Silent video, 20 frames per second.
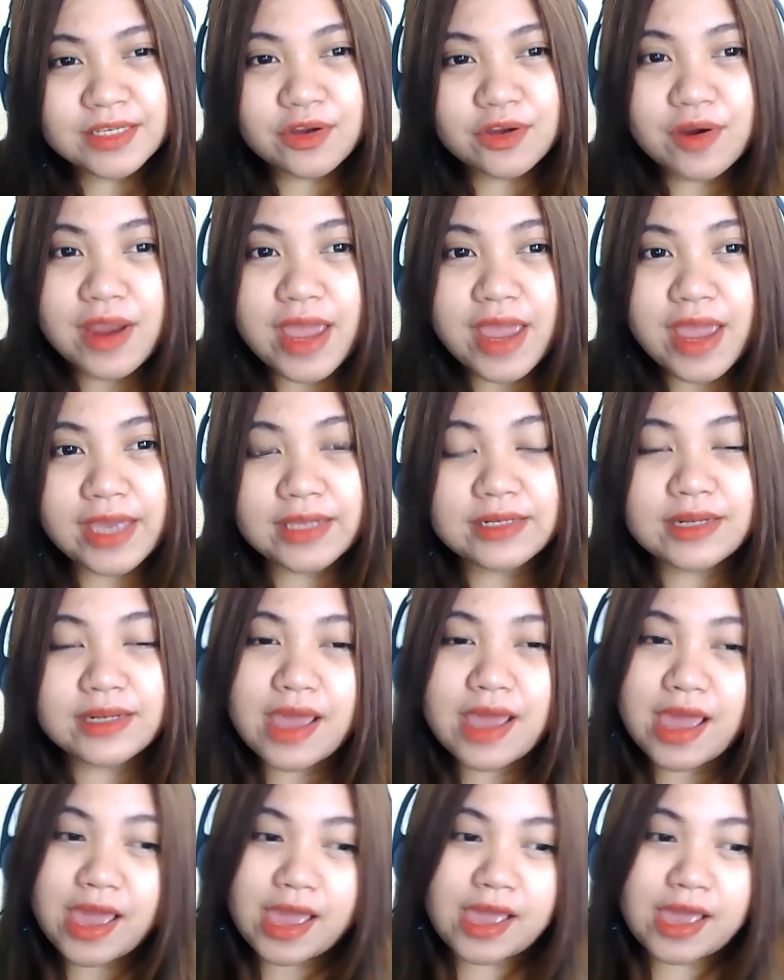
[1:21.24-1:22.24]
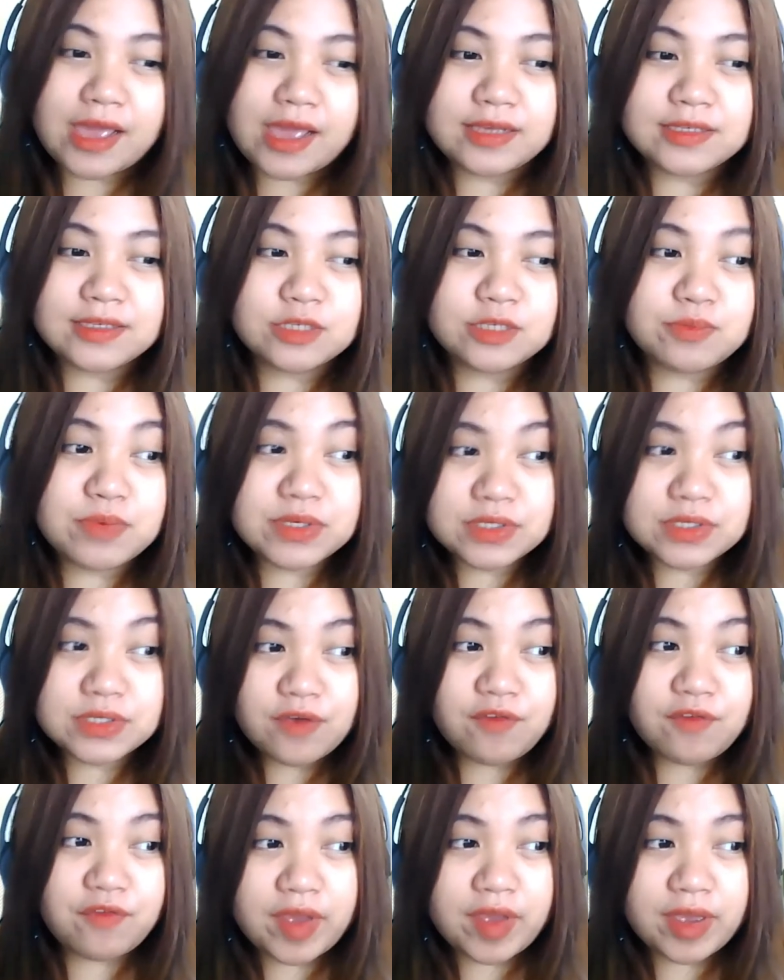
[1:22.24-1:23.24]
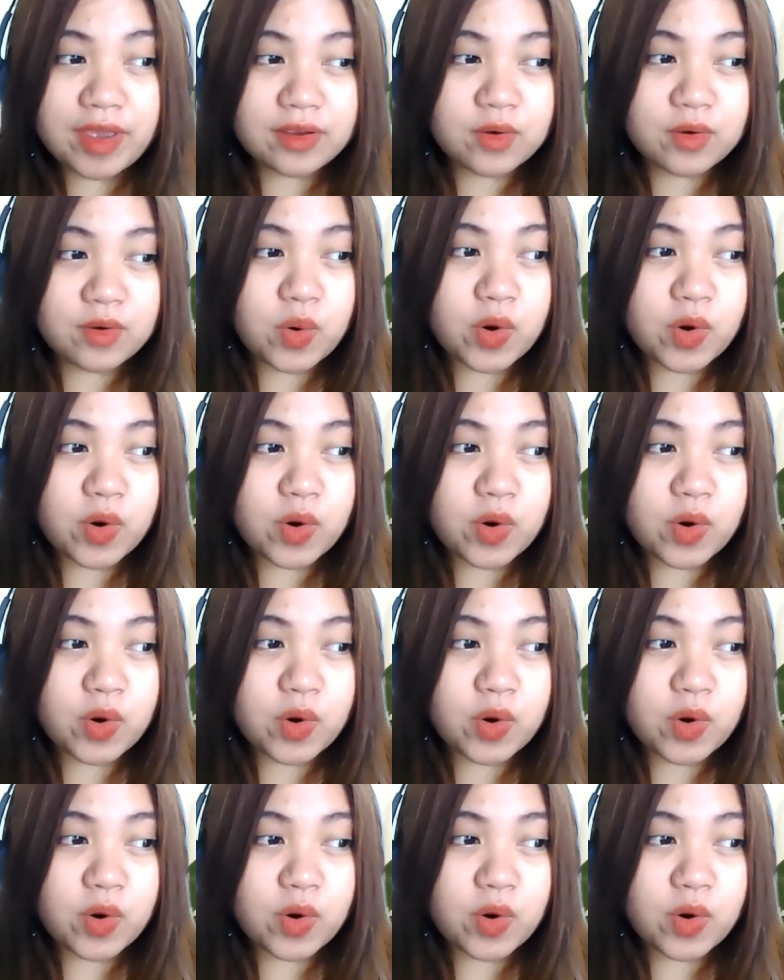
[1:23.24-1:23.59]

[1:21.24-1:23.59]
create a specific